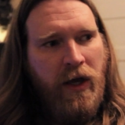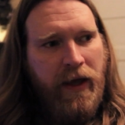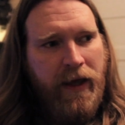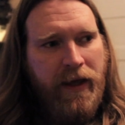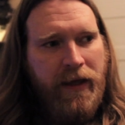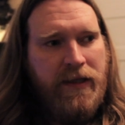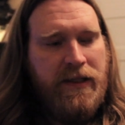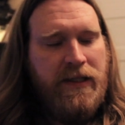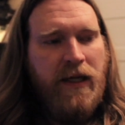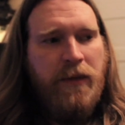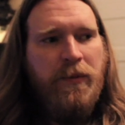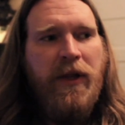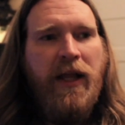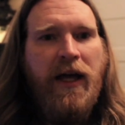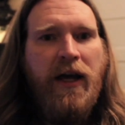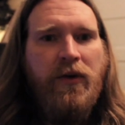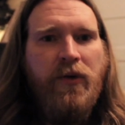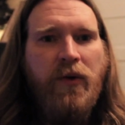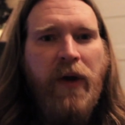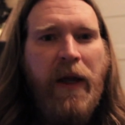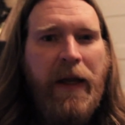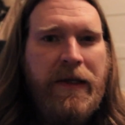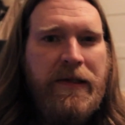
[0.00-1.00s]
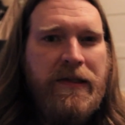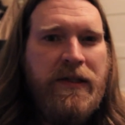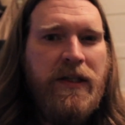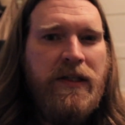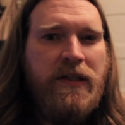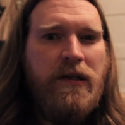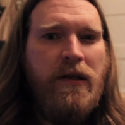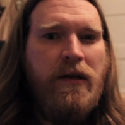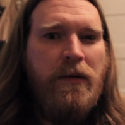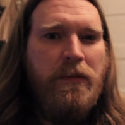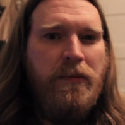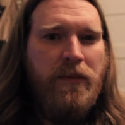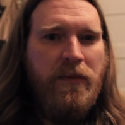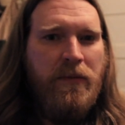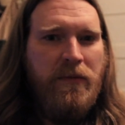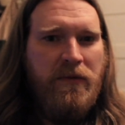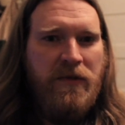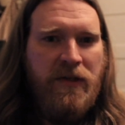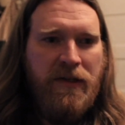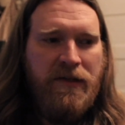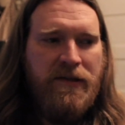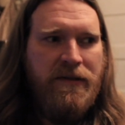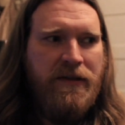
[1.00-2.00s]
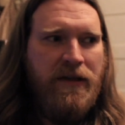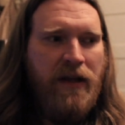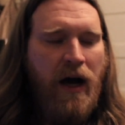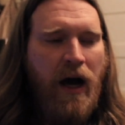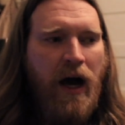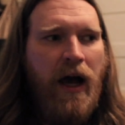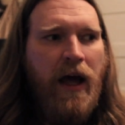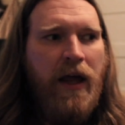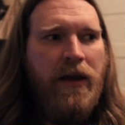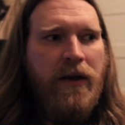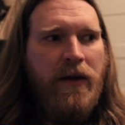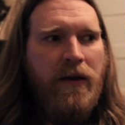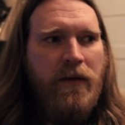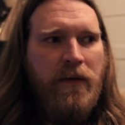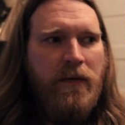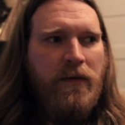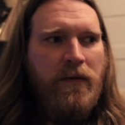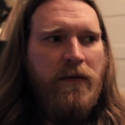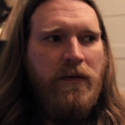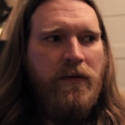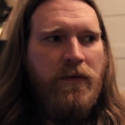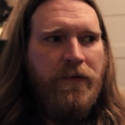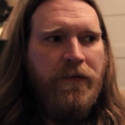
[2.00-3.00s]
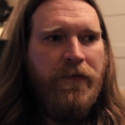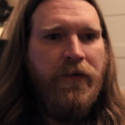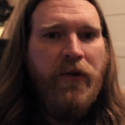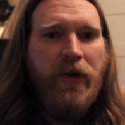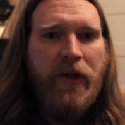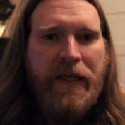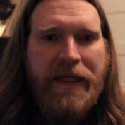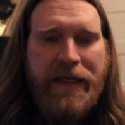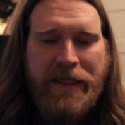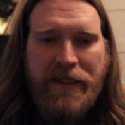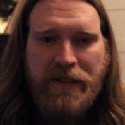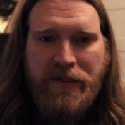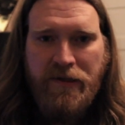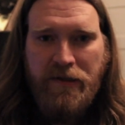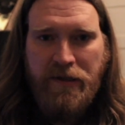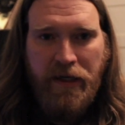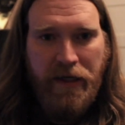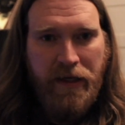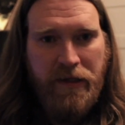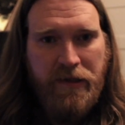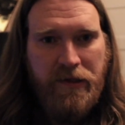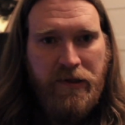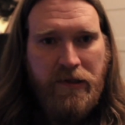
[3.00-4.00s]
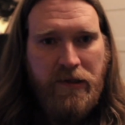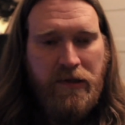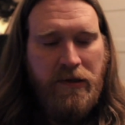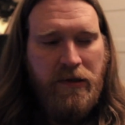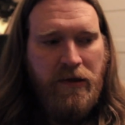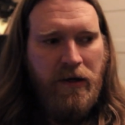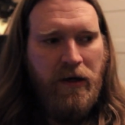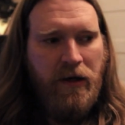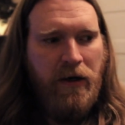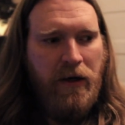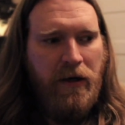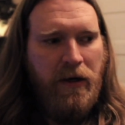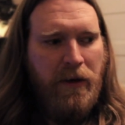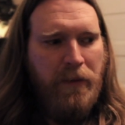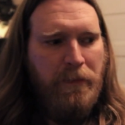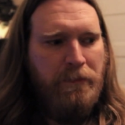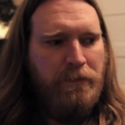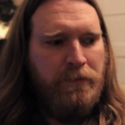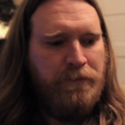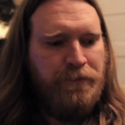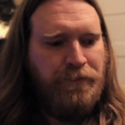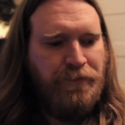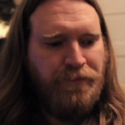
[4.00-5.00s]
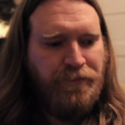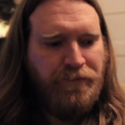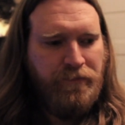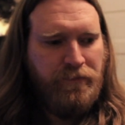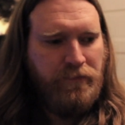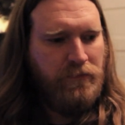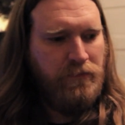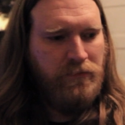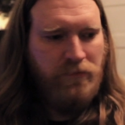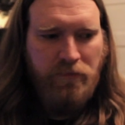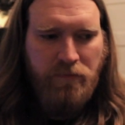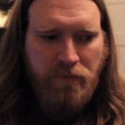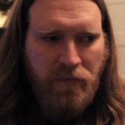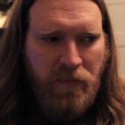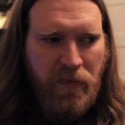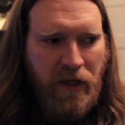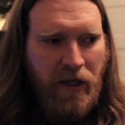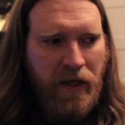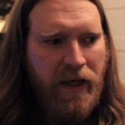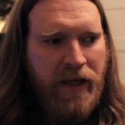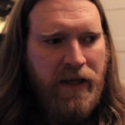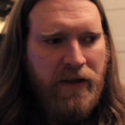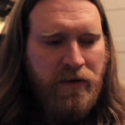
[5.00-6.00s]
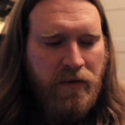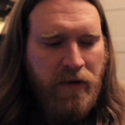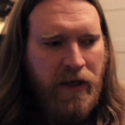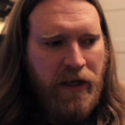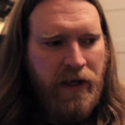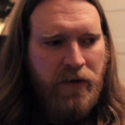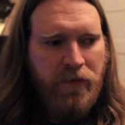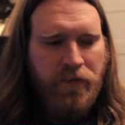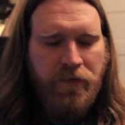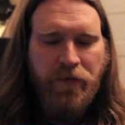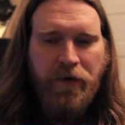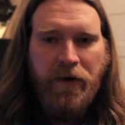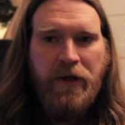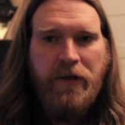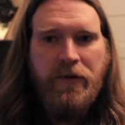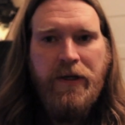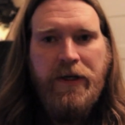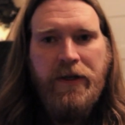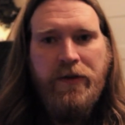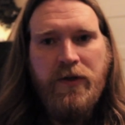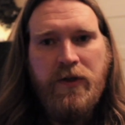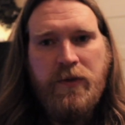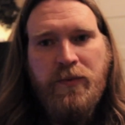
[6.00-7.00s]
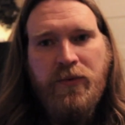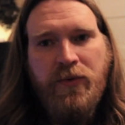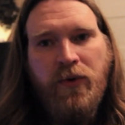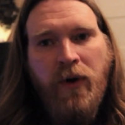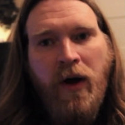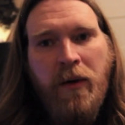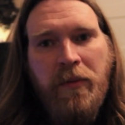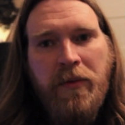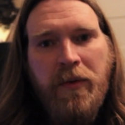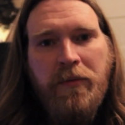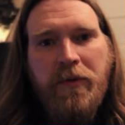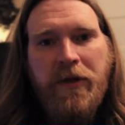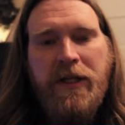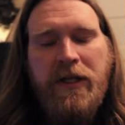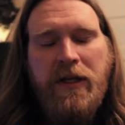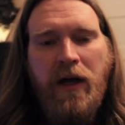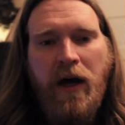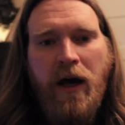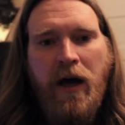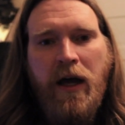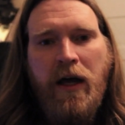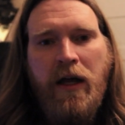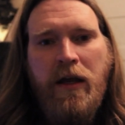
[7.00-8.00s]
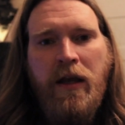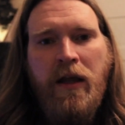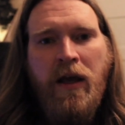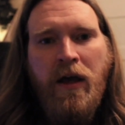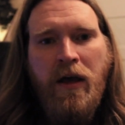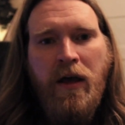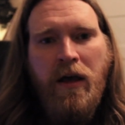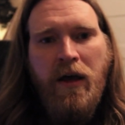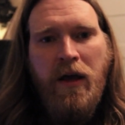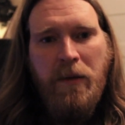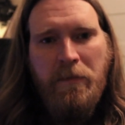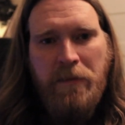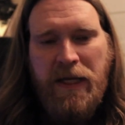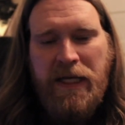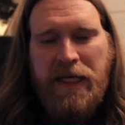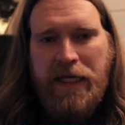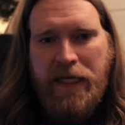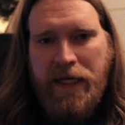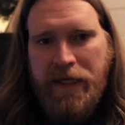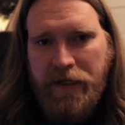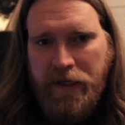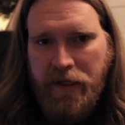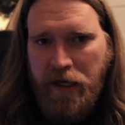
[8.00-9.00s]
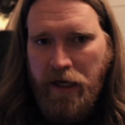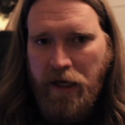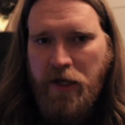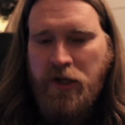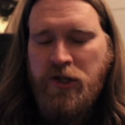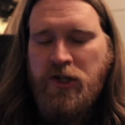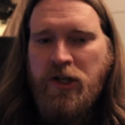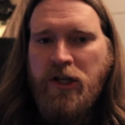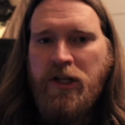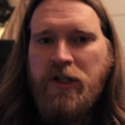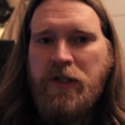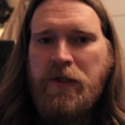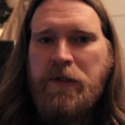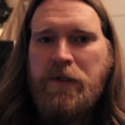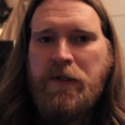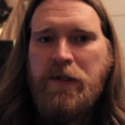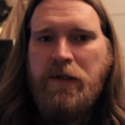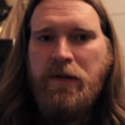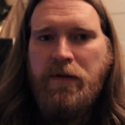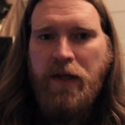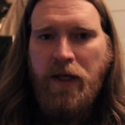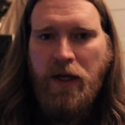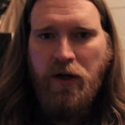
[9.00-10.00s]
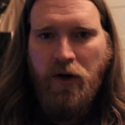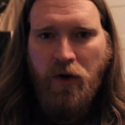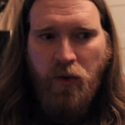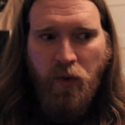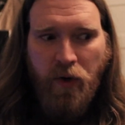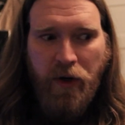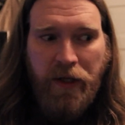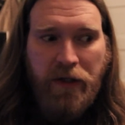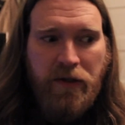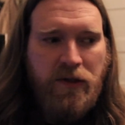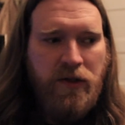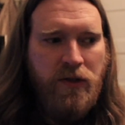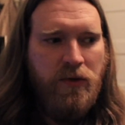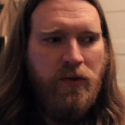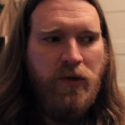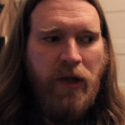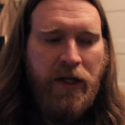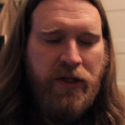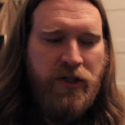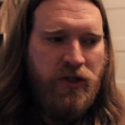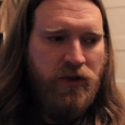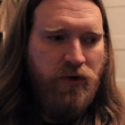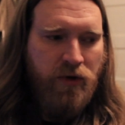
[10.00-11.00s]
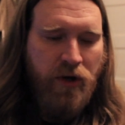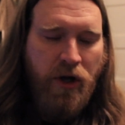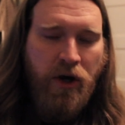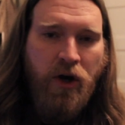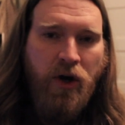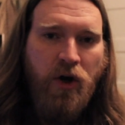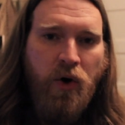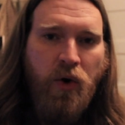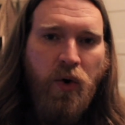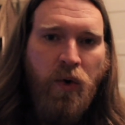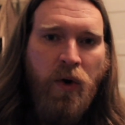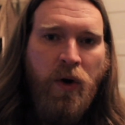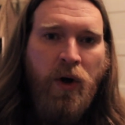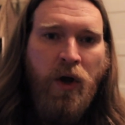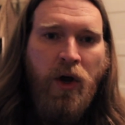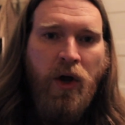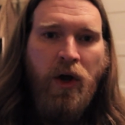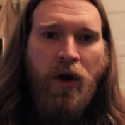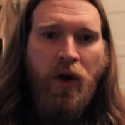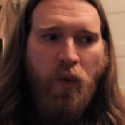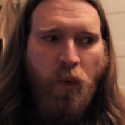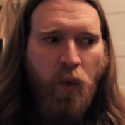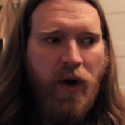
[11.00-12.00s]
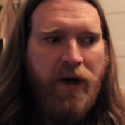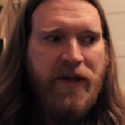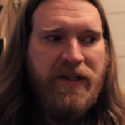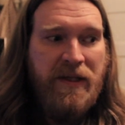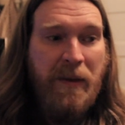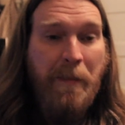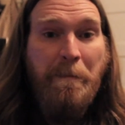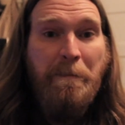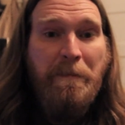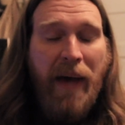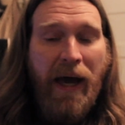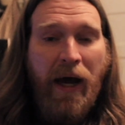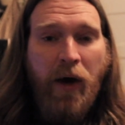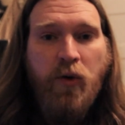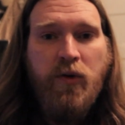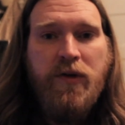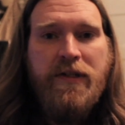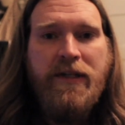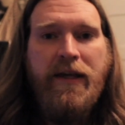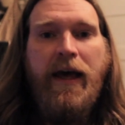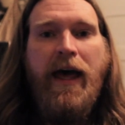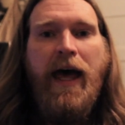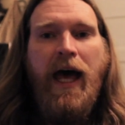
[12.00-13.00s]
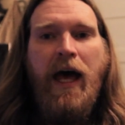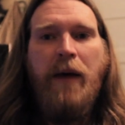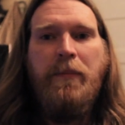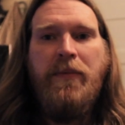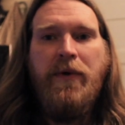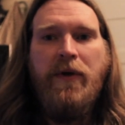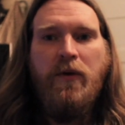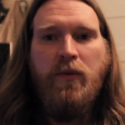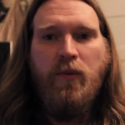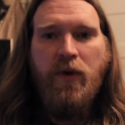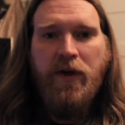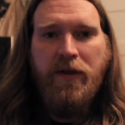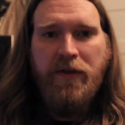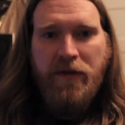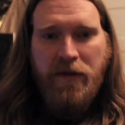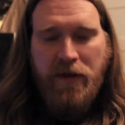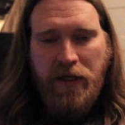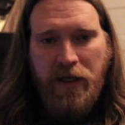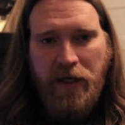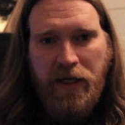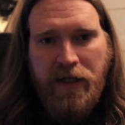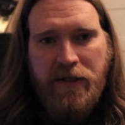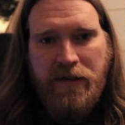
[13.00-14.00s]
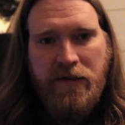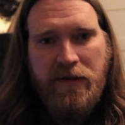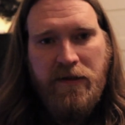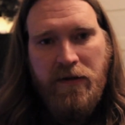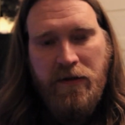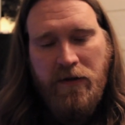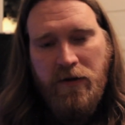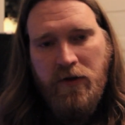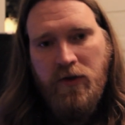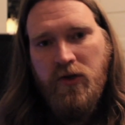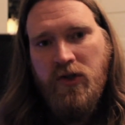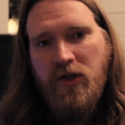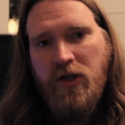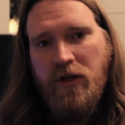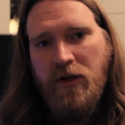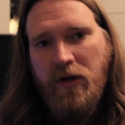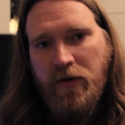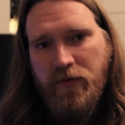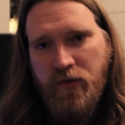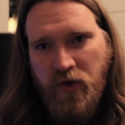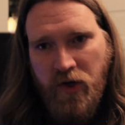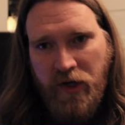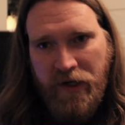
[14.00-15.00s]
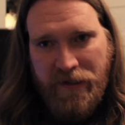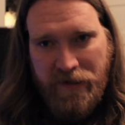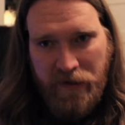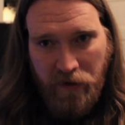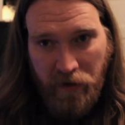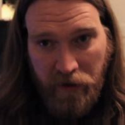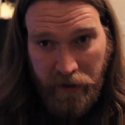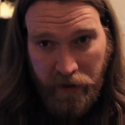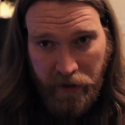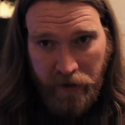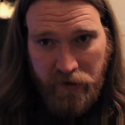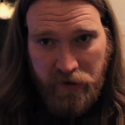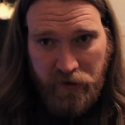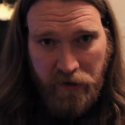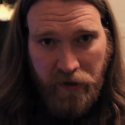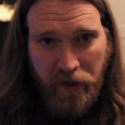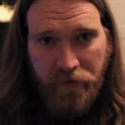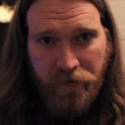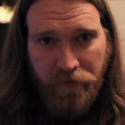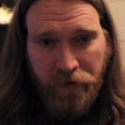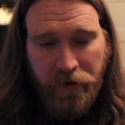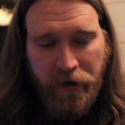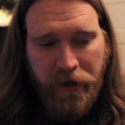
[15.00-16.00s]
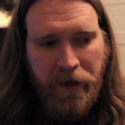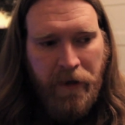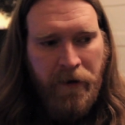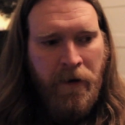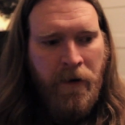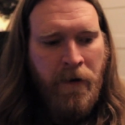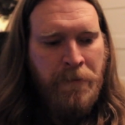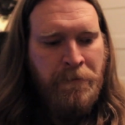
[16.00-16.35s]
Anti-black racism does not fully exist. And frankly, there's probably not many indications that are going to let you know what is about to happen with the institution of transatlantic slavery.